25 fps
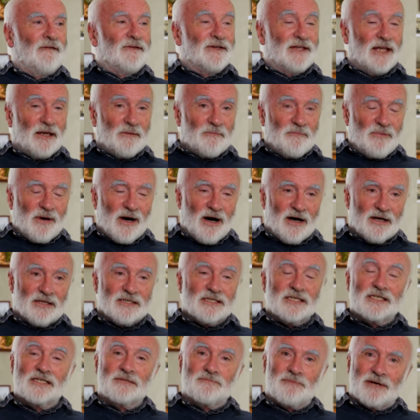Dick
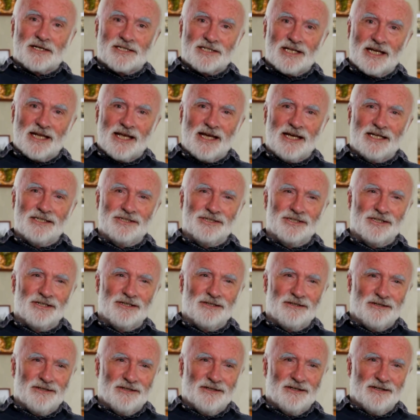Barton, Special
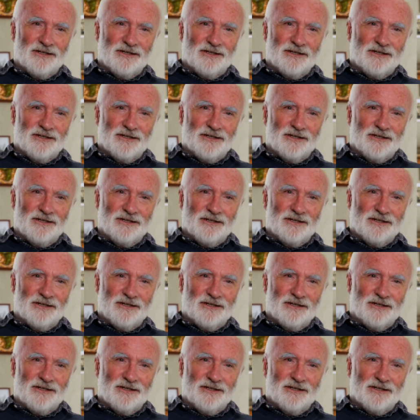Agent,